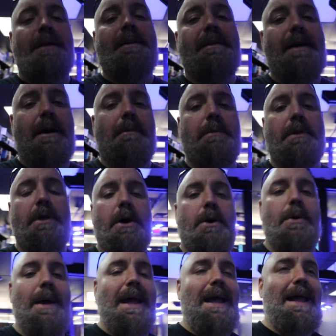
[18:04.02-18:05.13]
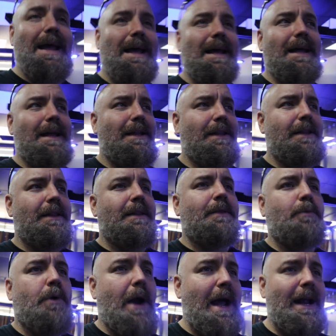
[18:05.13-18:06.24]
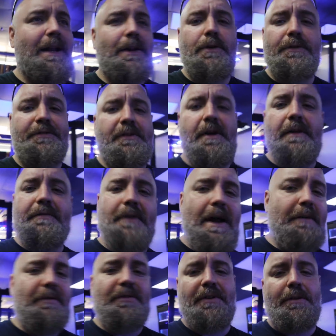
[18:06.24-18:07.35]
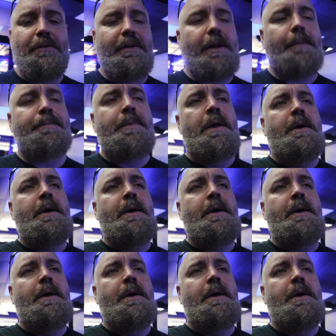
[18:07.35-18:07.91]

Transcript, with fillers: down below. And we're adding new stuff every single day.